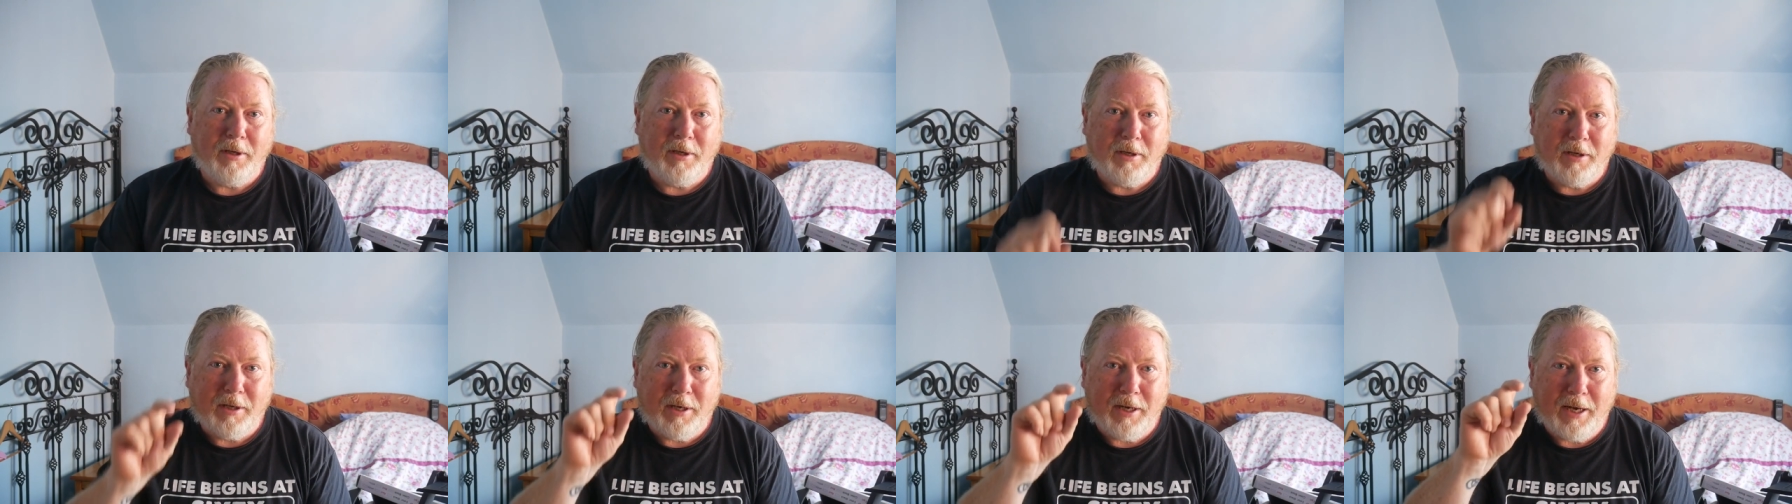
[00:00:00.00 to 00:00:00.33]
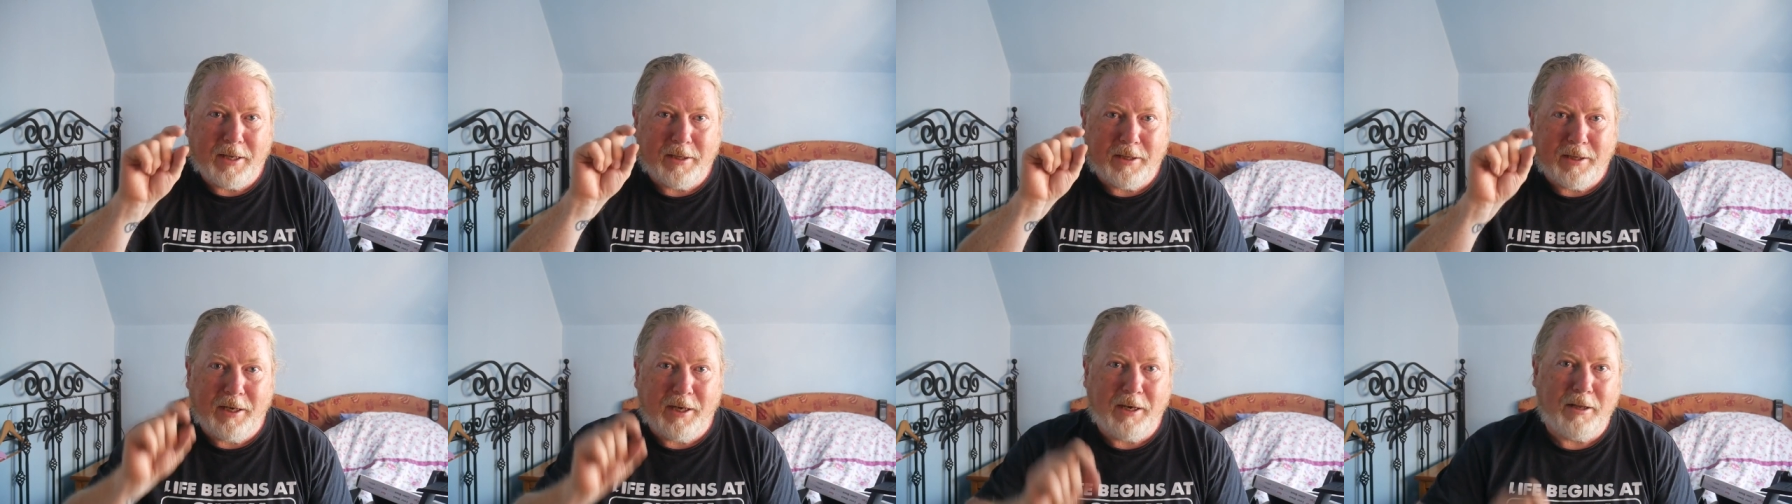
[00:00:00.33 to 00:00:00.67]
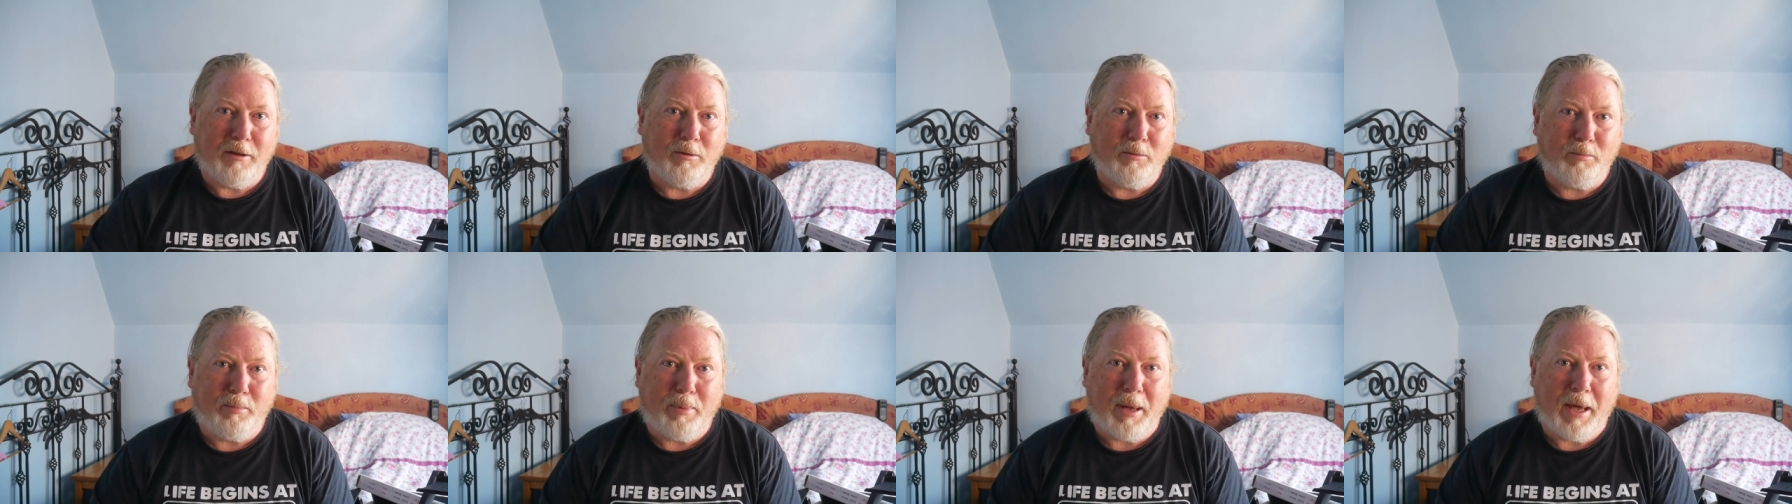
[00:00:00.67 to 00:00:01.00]
click the
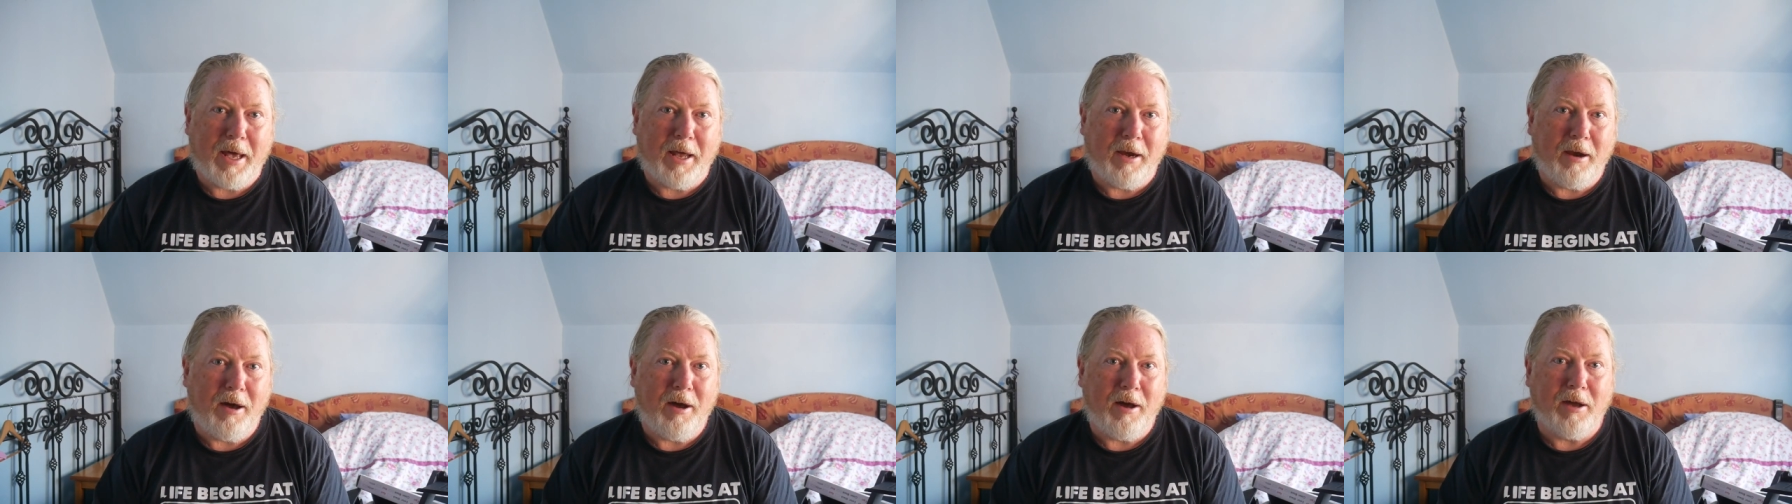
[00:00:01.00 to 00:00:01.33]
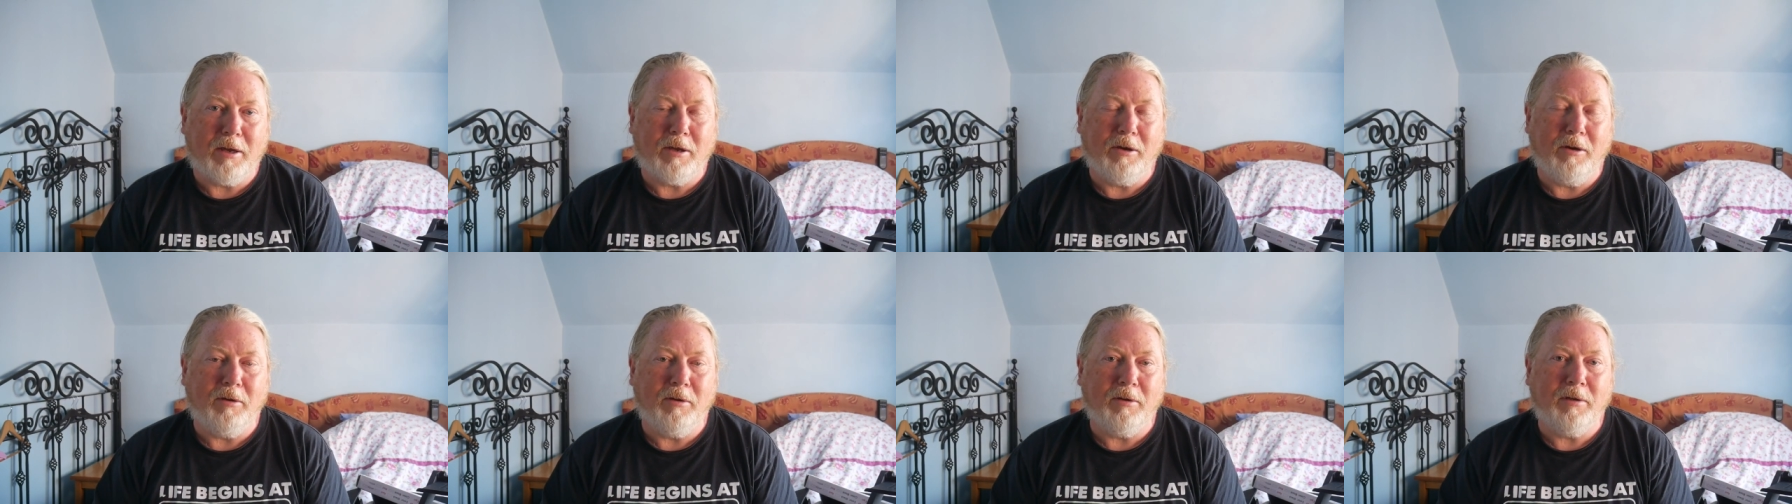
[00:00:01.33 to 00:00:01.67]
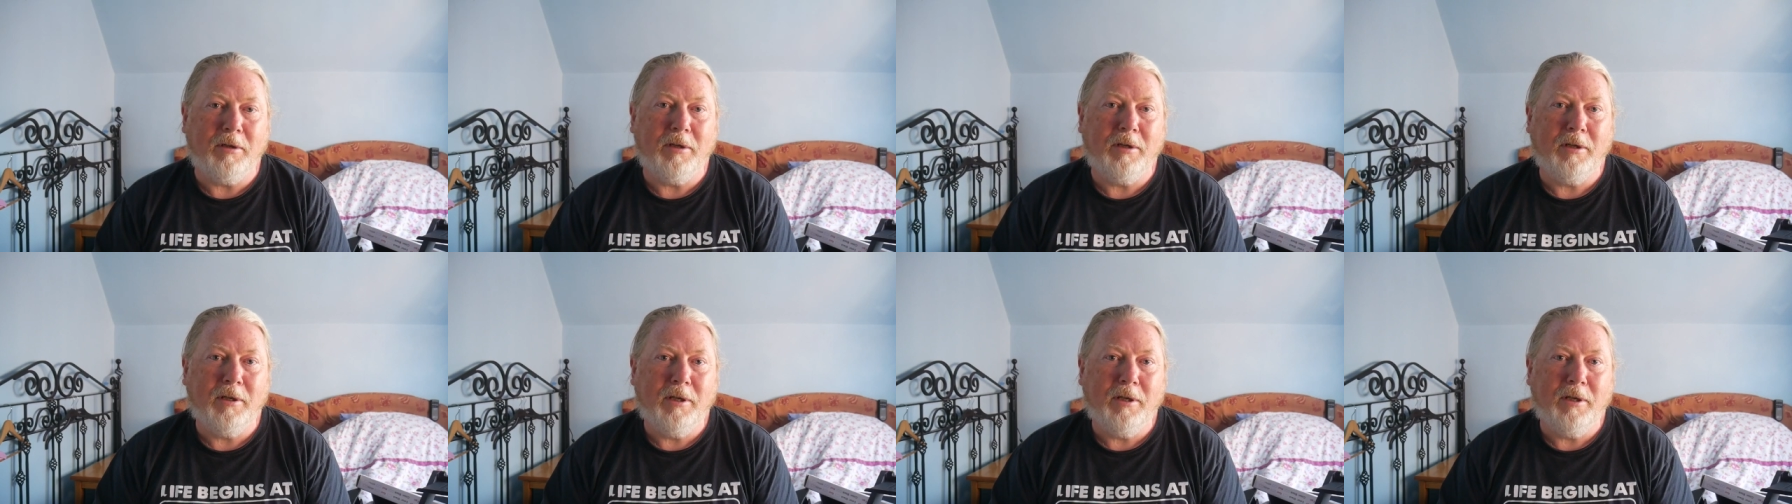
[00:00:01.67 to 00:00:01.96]
little bell icon